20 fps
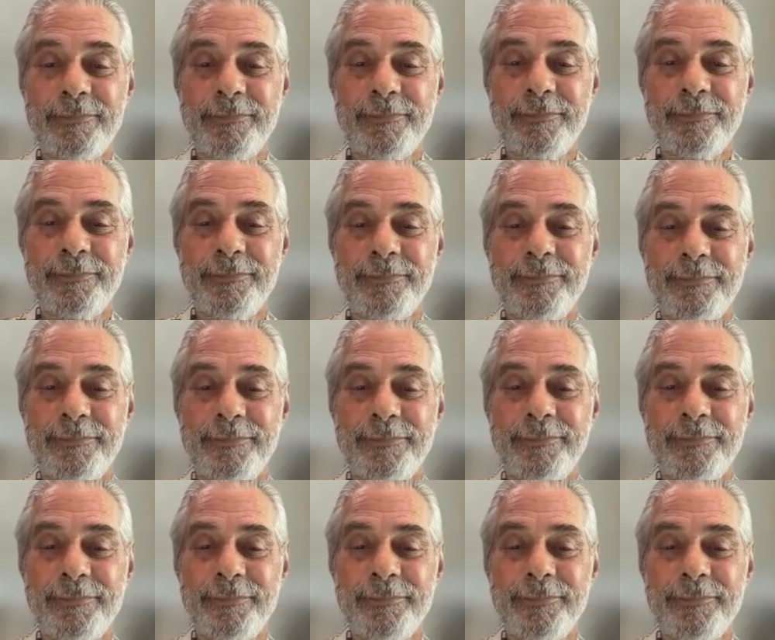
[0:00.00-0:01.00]

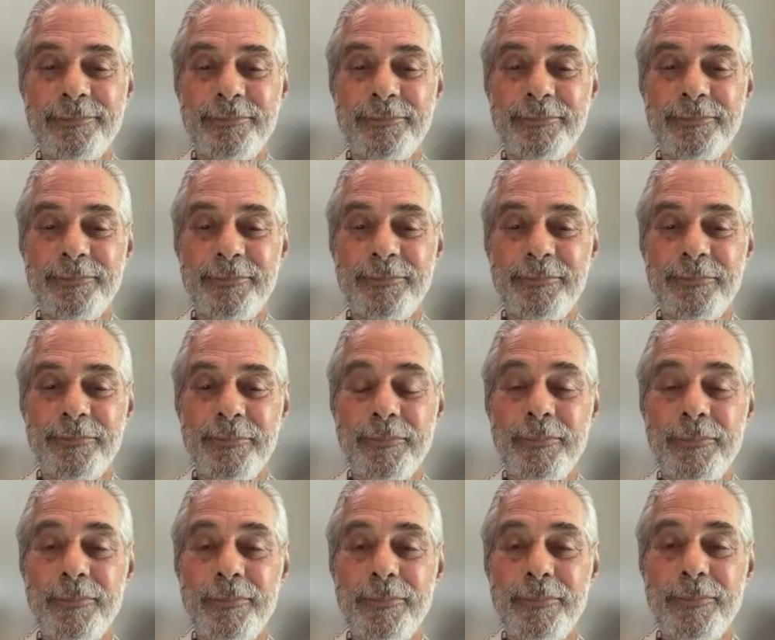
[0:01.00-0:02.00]

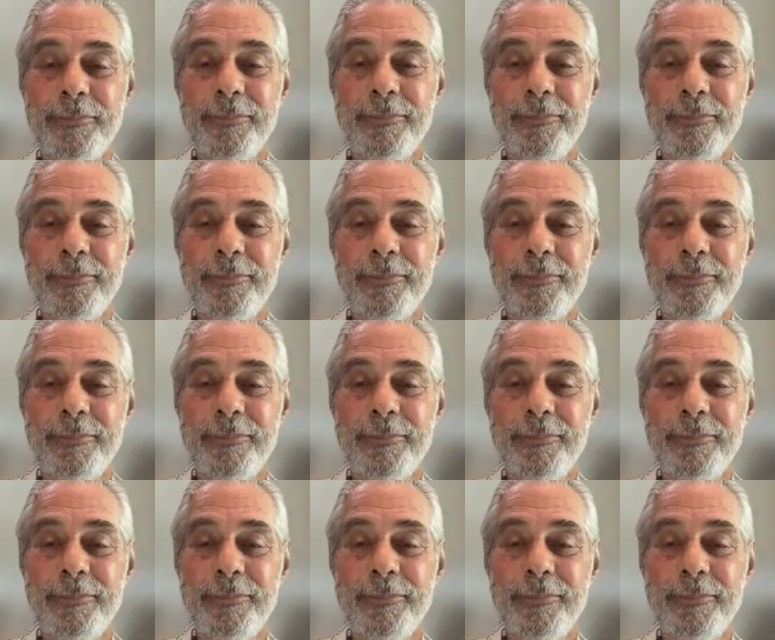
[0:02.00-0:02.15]
[no speech]